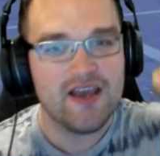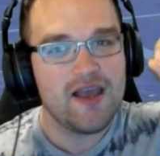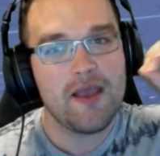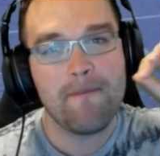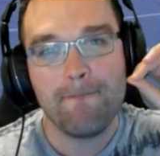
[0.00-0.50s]

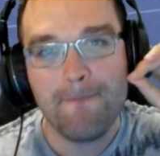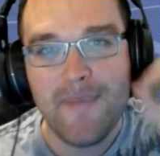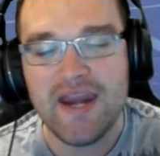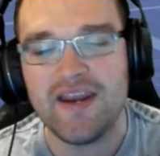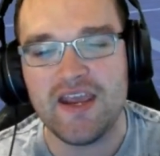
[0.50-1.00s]

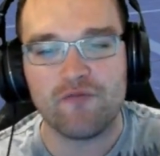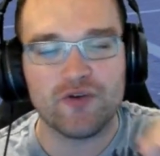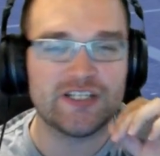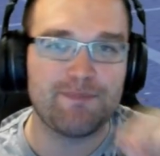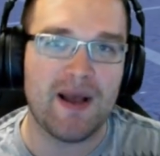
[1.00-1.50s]
immediate
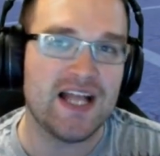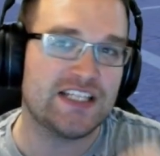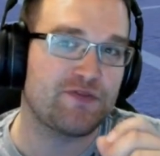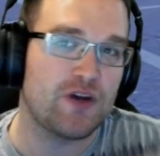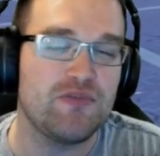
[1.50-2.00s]

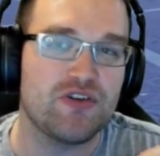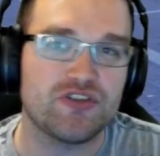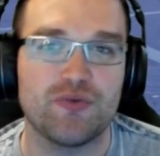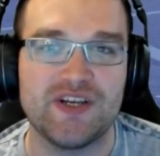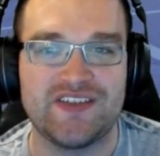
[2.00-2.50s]
response from your
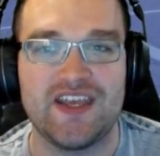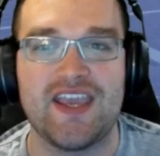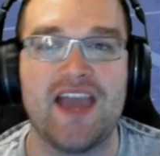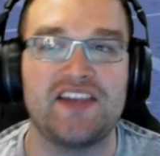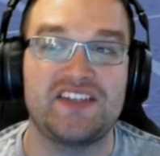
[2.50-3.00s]
joystick,
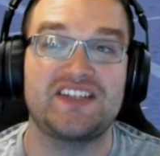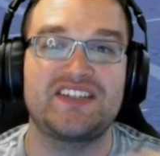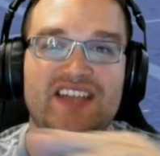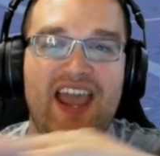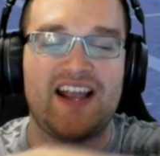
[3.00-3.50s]
and it's
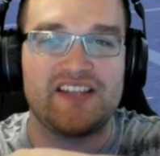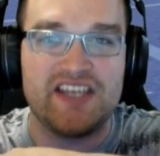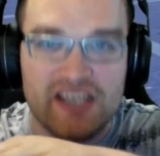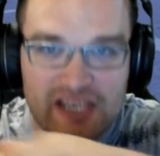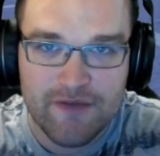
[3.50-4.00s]

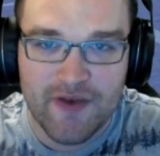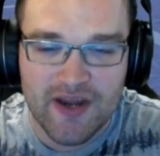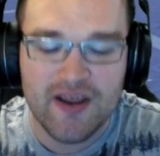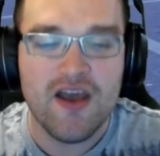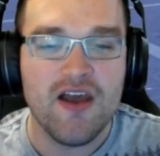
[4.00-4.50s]
exactly
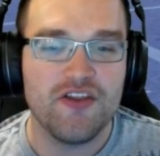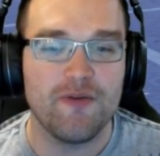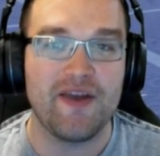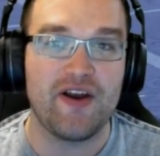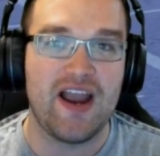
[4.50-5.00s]
even no
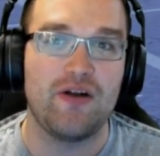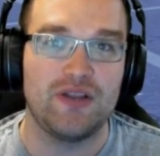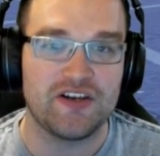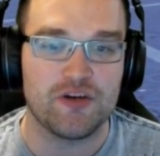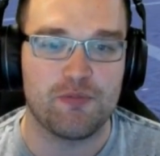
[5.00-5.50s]
matter how
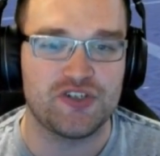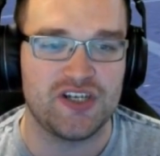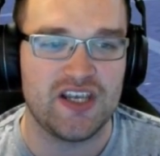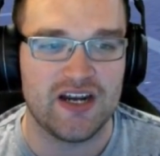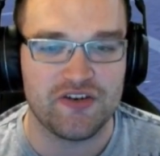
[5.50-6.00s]
long you're
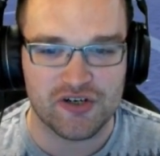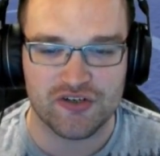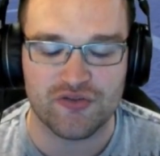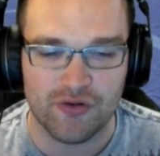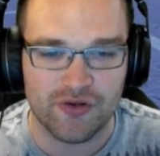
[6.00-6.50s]
pushing it on your
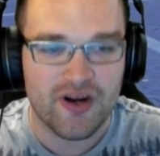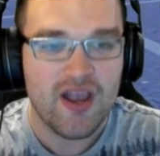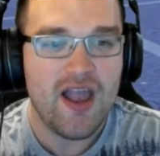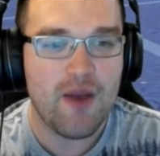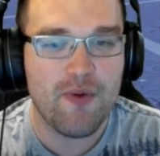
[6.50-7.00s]
controller.
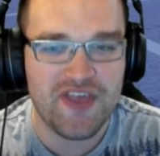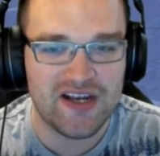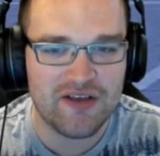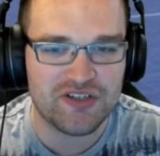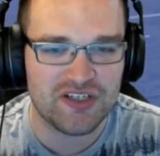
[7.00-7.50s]
And what that
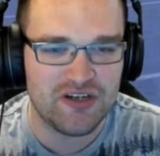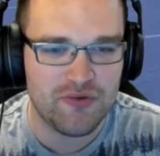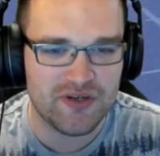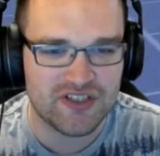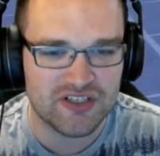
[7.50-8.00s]
allows you to
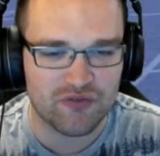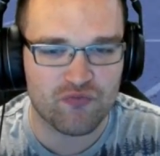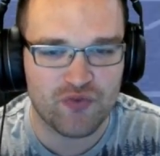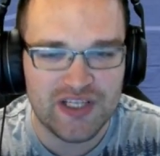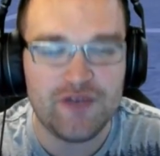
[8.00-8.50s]
do is just to
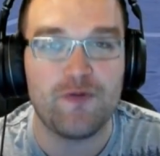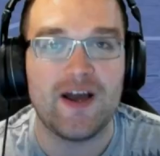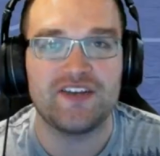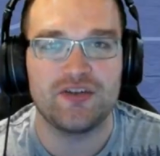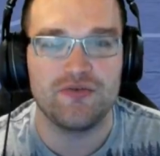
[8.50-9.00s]
really
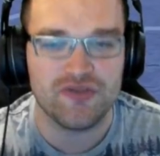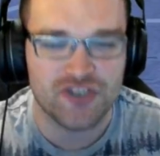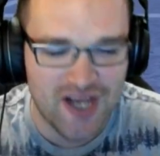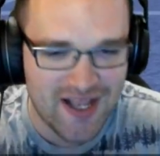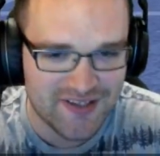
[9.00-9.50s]
fine-tune your
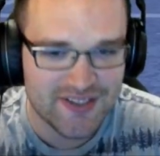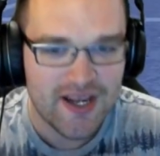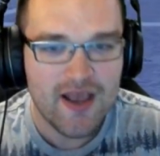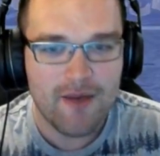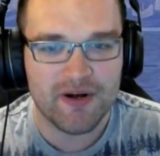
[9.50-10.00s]
shots,
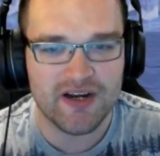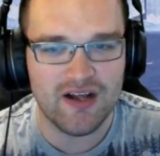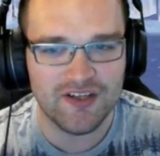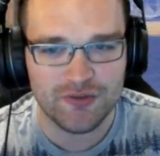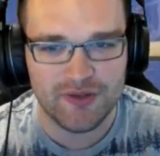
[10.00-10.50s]
but it
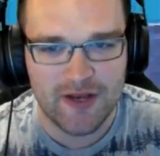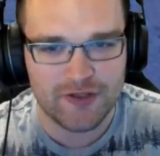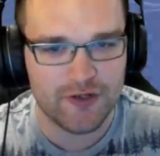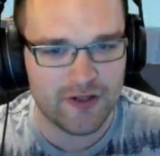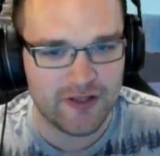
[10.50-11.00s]
also allows
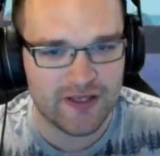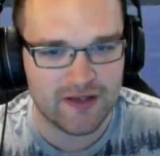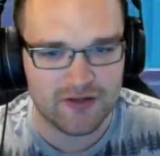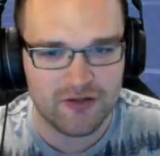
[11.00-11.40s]
you to like do